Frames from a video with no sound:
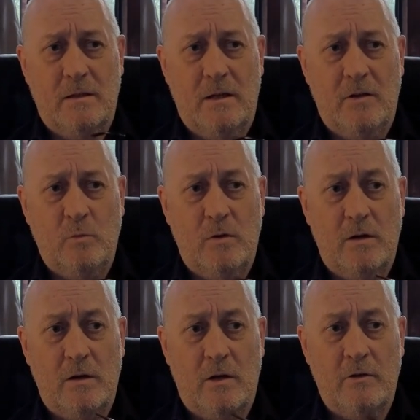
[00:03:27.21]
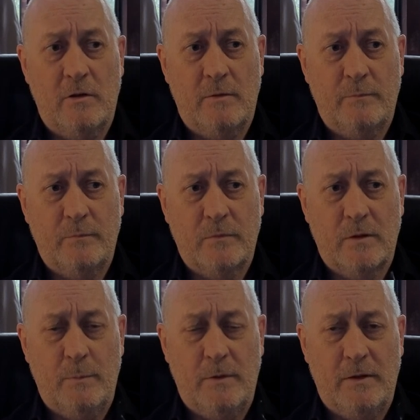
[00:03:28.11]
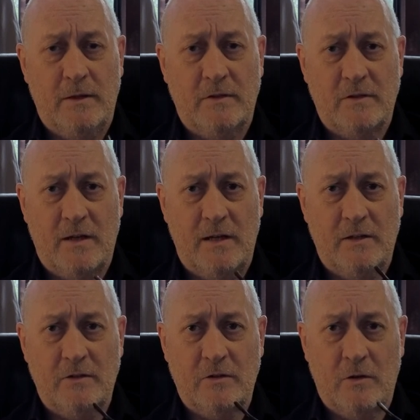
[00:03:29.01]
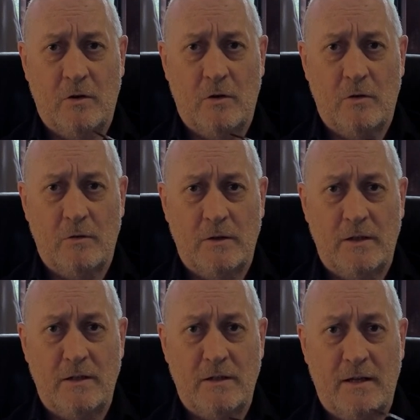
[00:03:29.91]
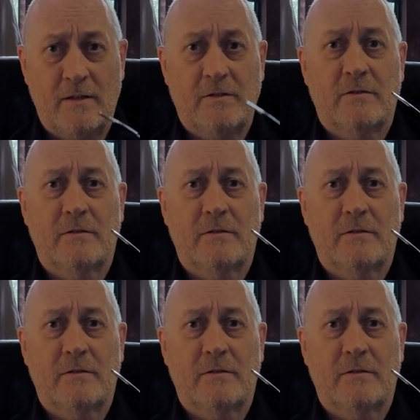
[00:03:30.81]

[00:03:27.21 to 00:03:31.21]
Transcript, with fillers: and where other beings and aliens are in that,